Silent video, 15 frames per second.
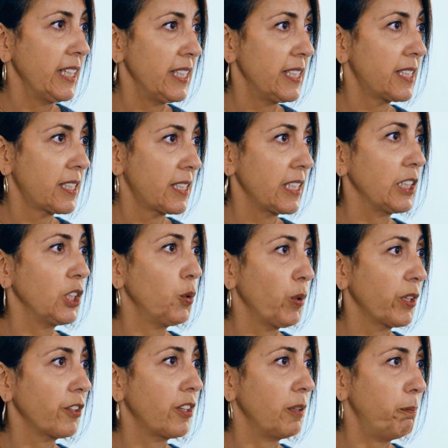is still
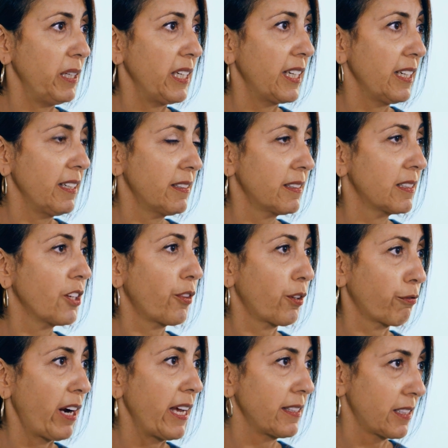one of the biggest
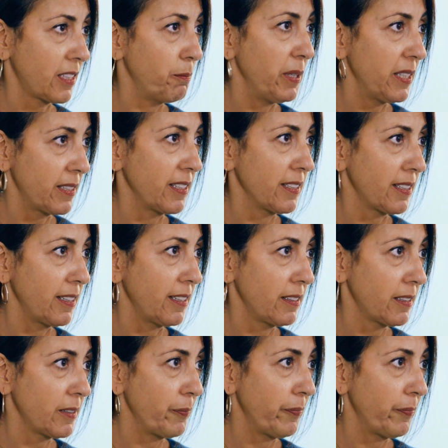threats to businesses.